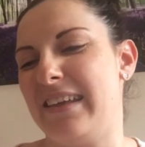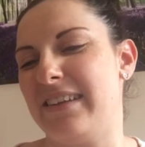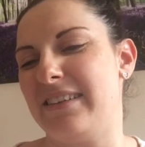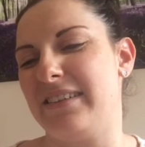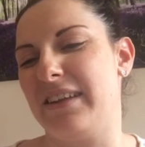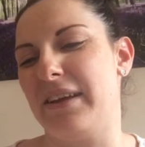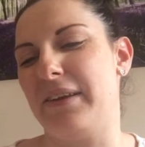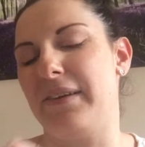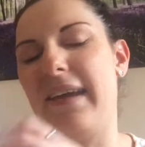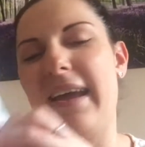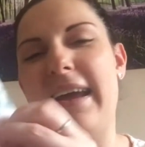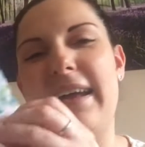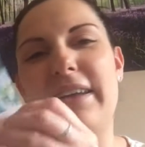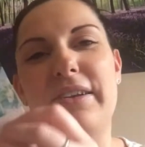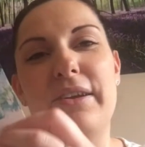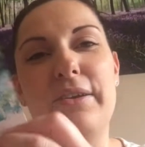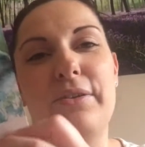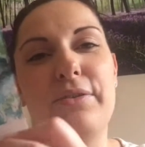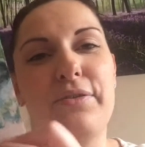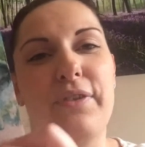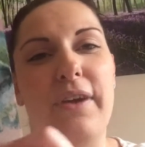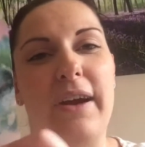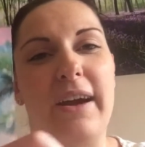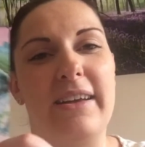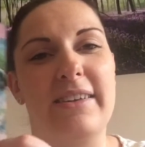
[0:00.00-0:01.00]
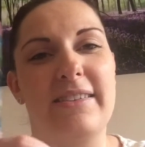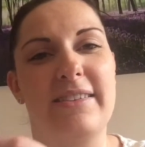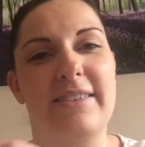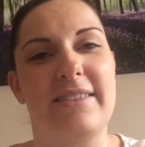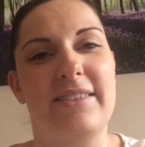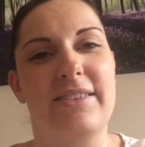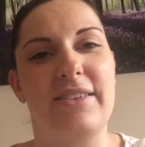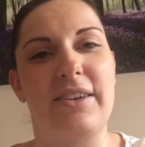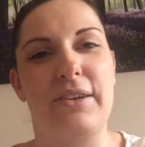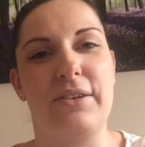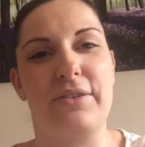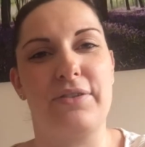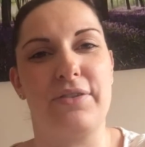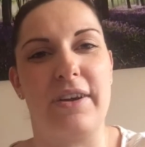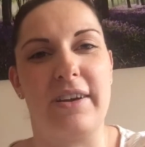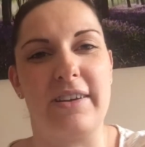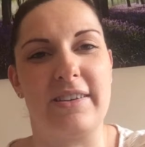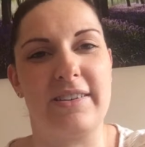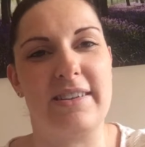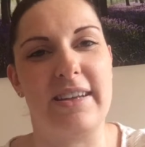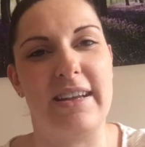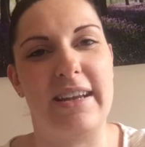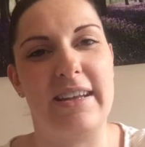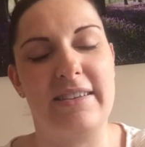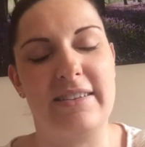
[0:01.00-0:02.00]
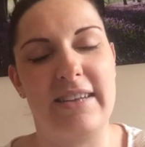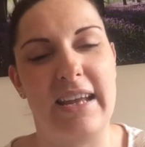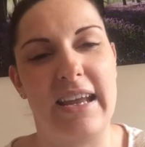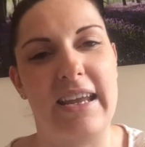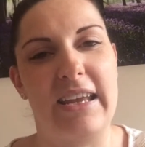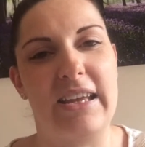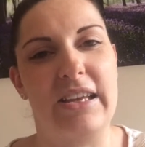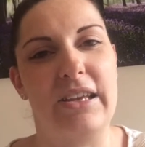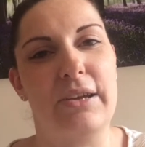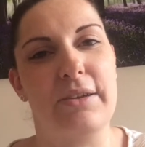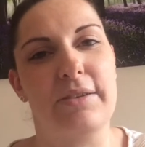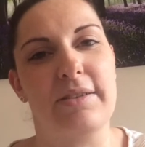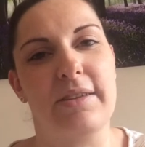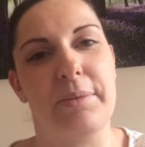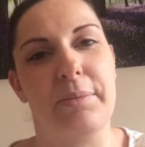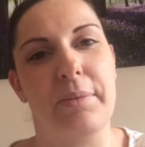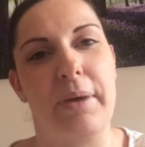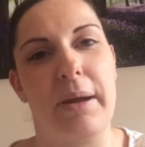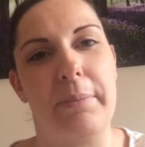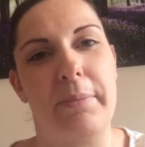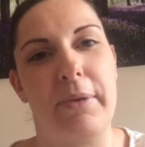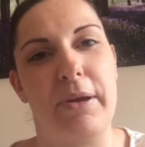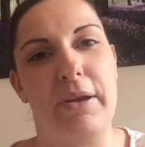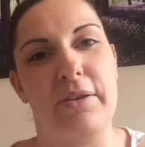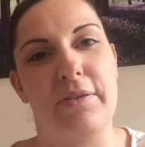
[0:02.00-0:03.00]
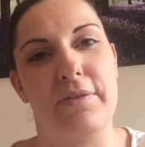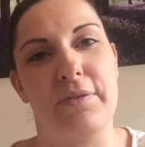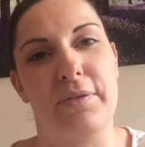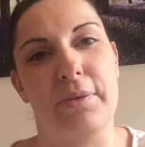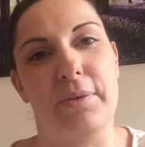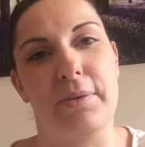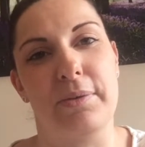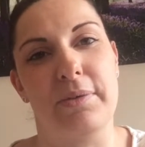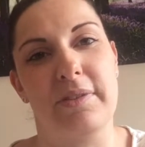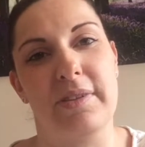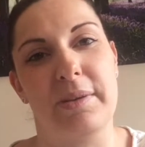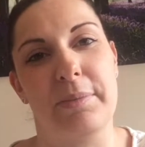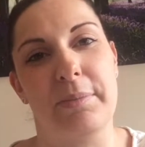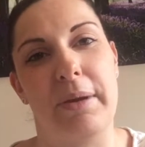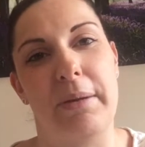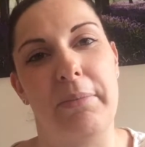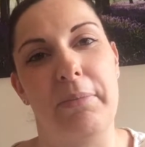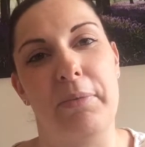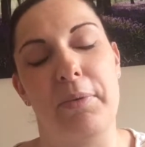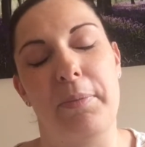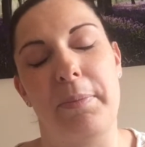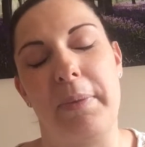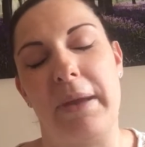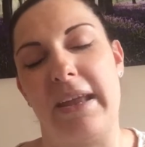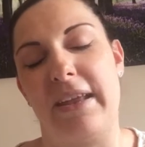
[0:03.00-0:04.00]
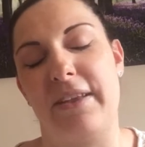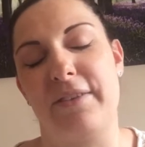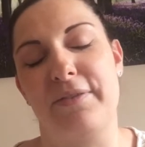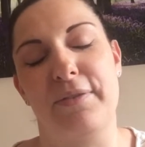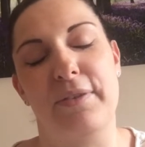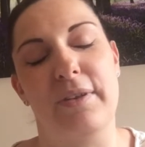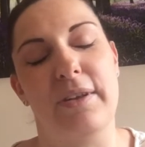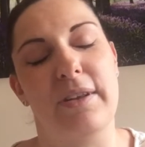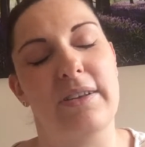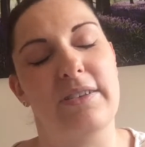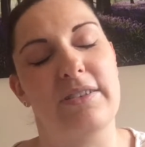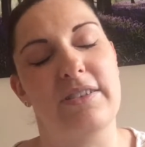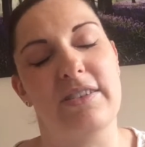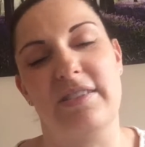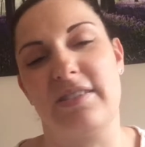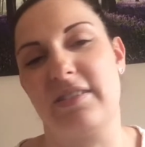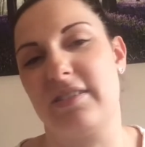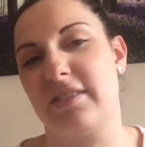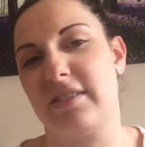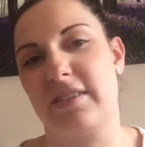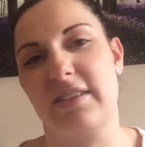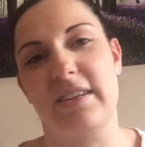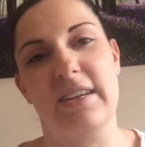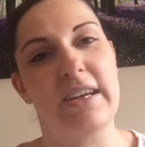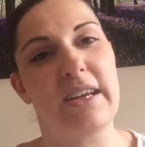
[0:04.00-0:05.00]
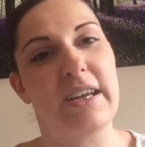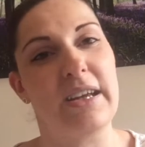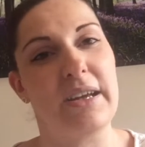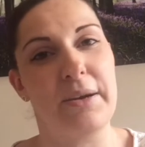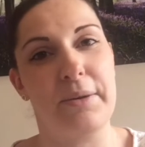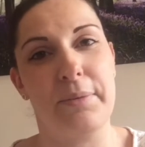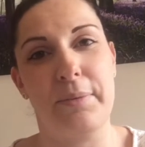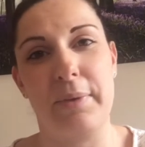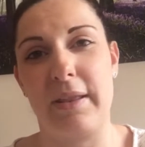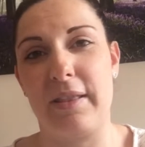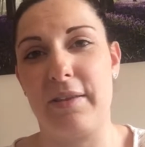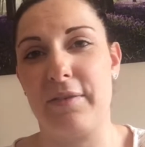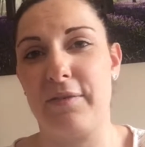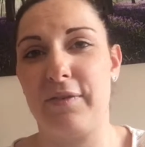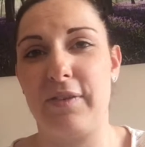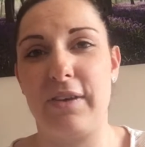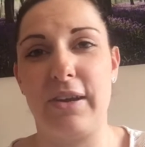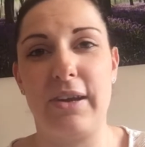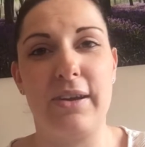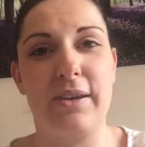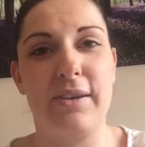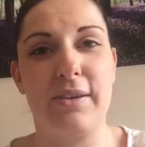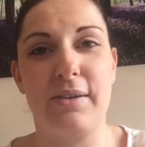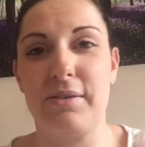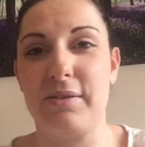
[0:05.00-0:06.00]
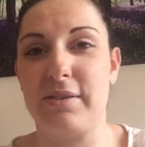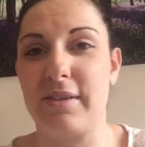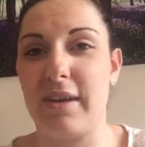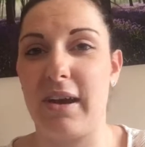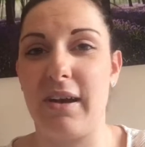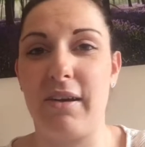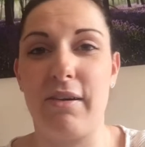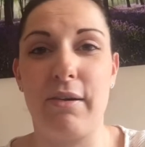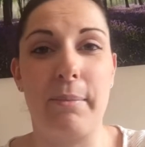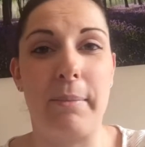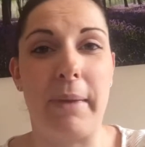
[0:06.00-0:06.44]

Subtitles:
So yeah, do trust that it's taking you somewhere beautiful, somewhere more peaceful, and just where the views are